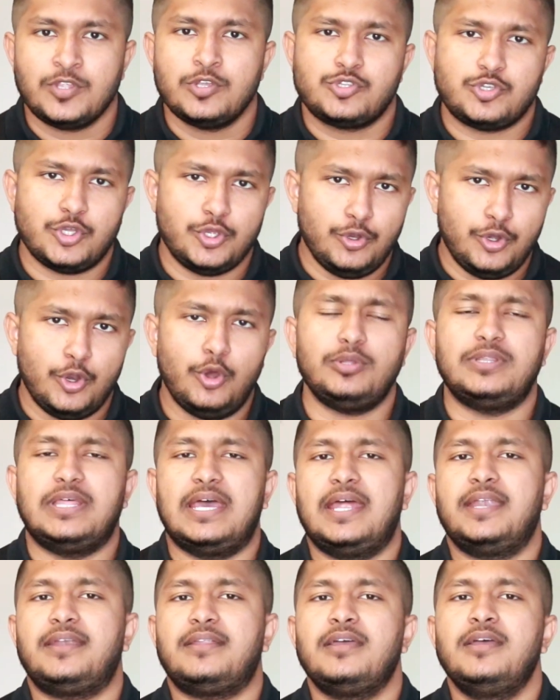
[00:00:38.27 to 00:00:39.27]
So you know
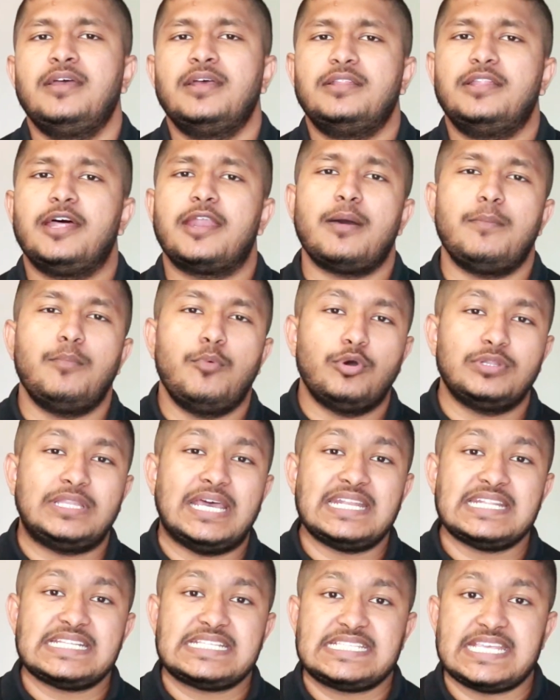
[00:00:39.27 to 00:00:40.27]
that there are more
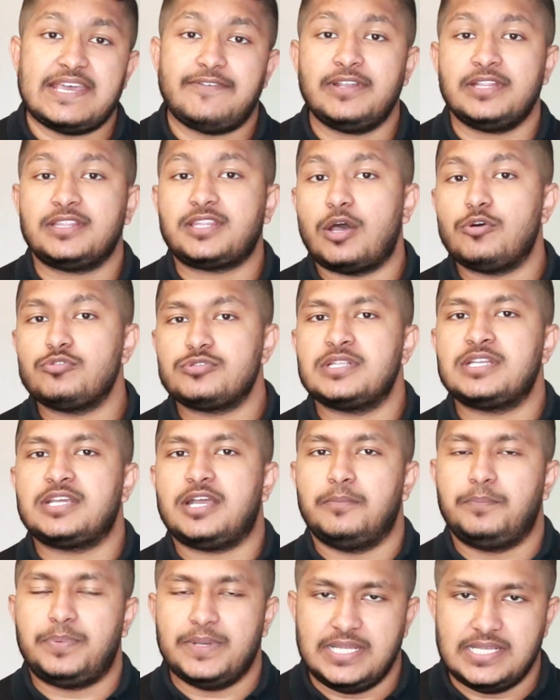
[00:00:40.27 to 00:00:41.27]
than 7,000
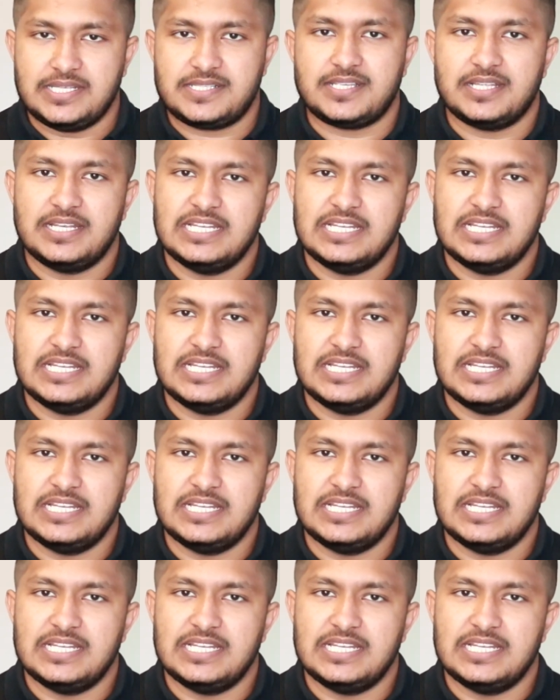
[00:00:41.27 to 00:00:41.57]
companies